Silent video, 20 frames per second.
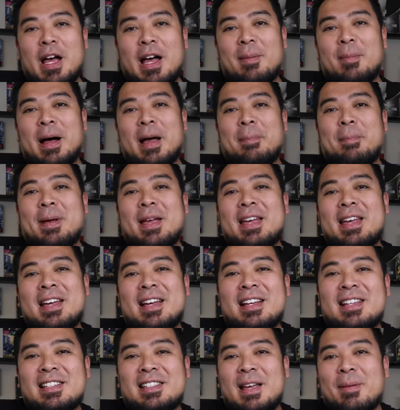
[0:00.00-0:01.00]
MIP
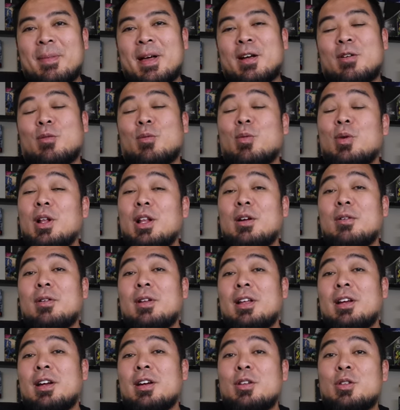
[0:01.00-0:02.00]
is, they make really,
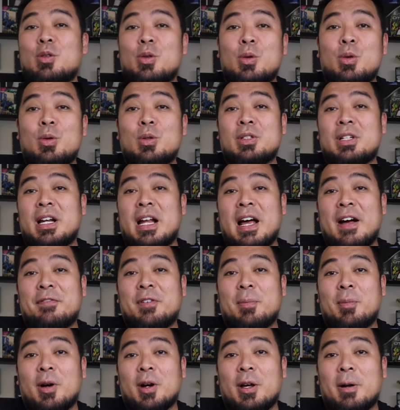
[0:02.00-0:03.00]
really good tools and
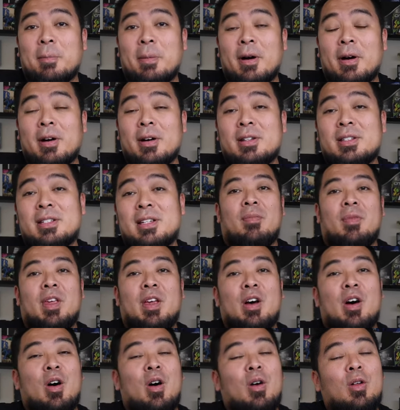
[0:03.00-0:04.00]
aftermarket parts.
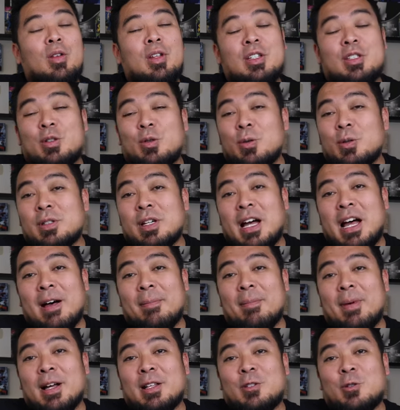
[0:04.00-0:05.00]
The oldest tools I have
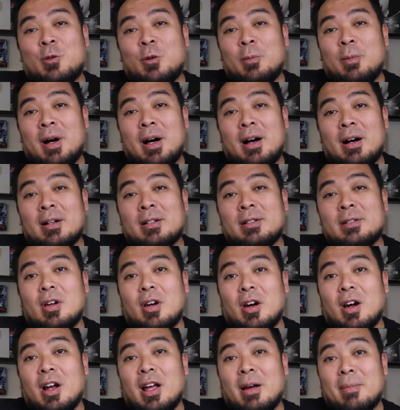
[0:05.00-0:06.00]
in my toolbox
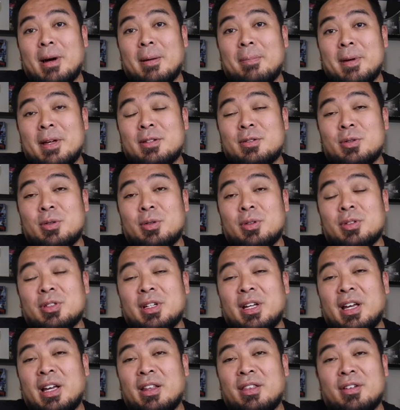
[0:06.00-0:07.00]
are MIP
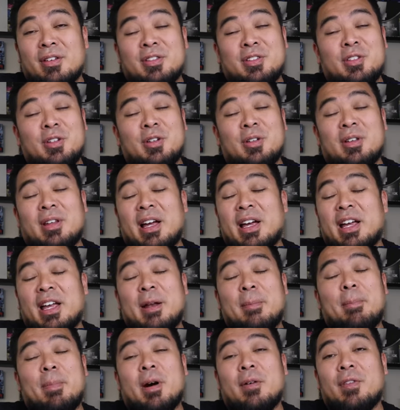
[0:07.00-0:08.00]
tools, and they're still like
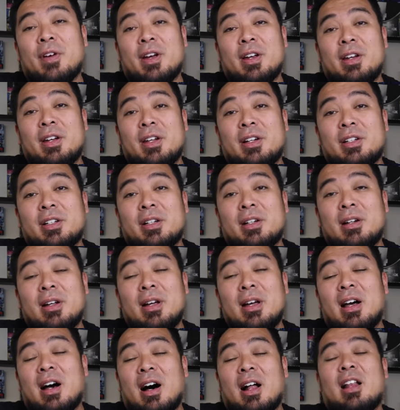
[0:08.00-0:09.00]
in perfect condition.
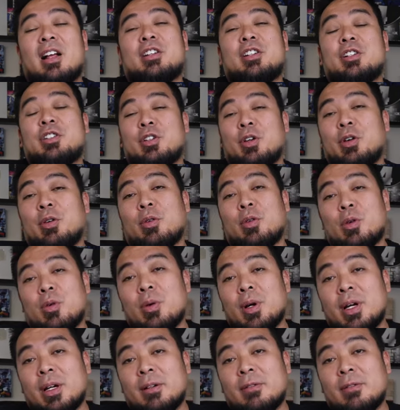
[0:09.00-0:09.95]
I'll actually show you real quick.